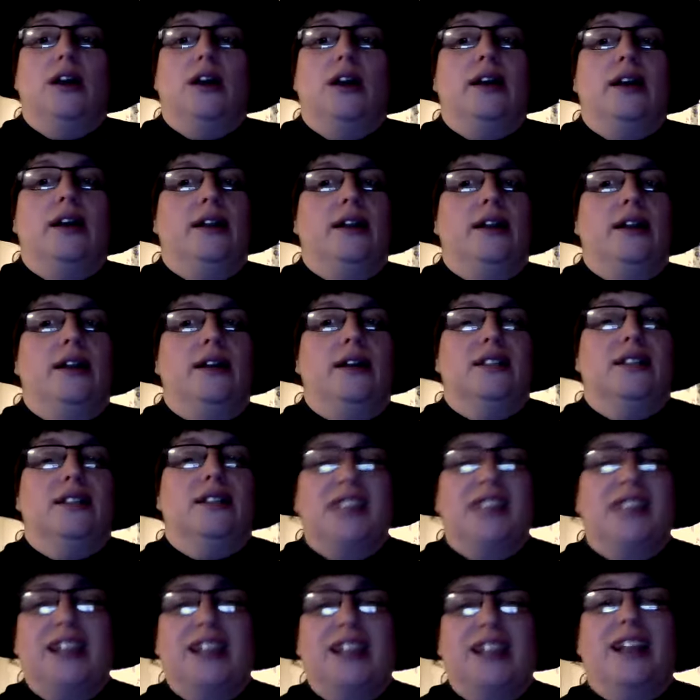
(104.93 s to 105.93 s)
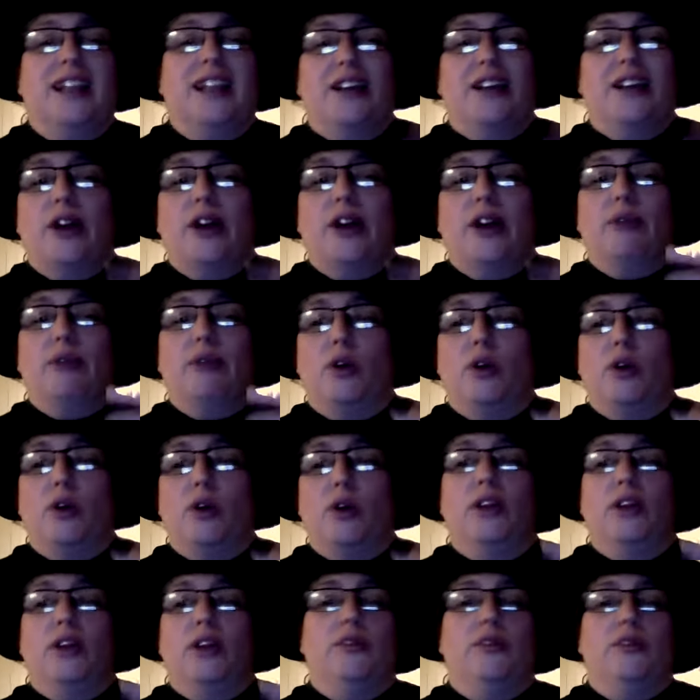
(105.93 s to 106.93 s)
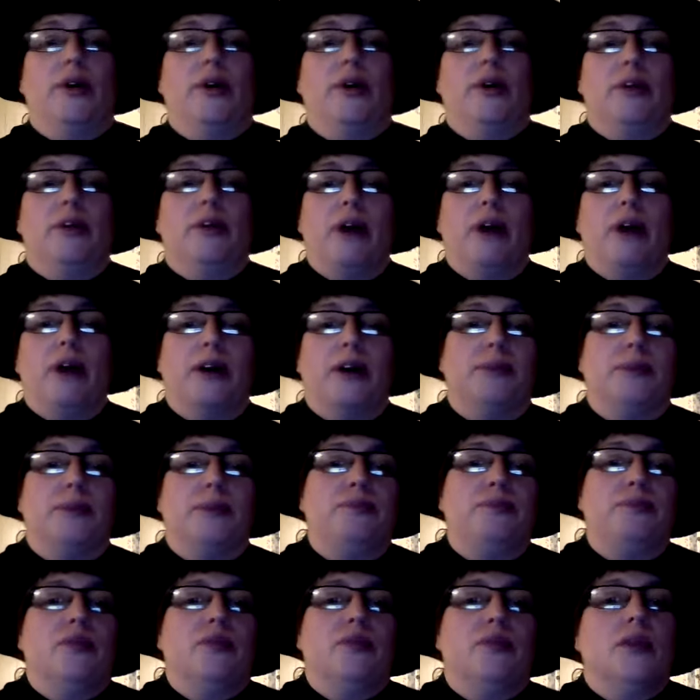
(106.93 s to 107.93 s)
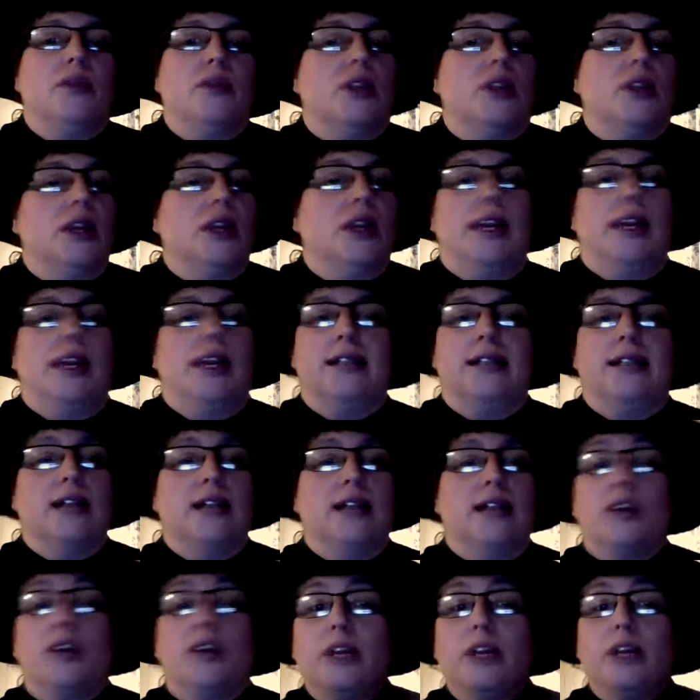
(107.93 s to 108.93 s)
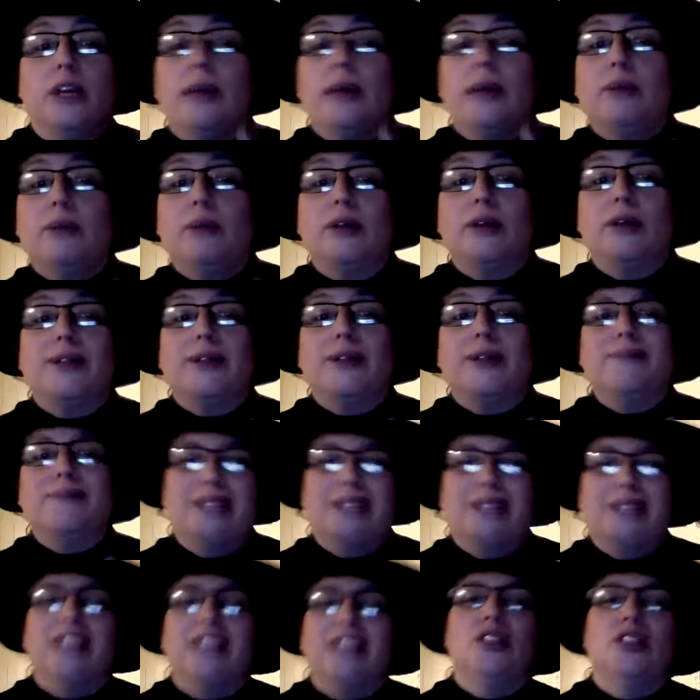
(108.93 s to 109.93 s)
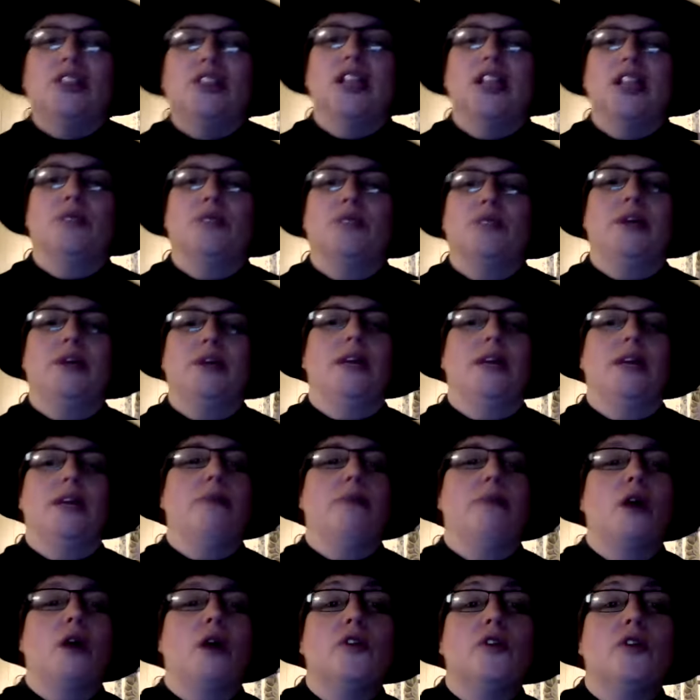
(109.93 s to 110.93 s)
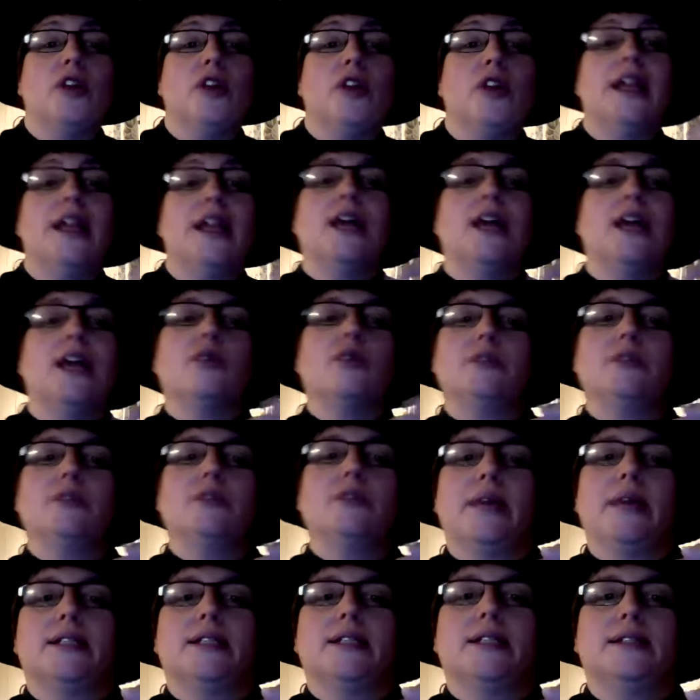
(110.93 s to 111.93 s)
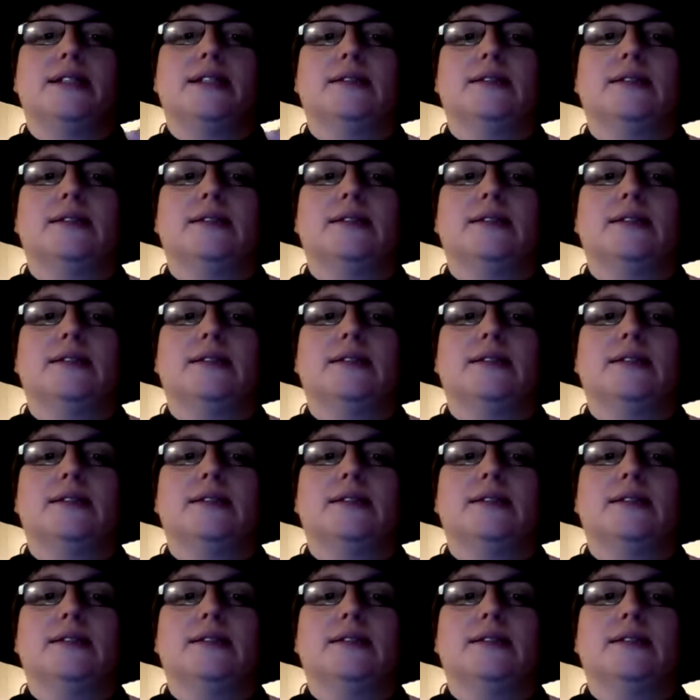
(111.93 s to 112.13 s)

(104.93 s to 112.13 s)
He's a little like Crabbe and Goyle from Harry Potter. He's not looking to be amicable. He's looking to be powerful and respected.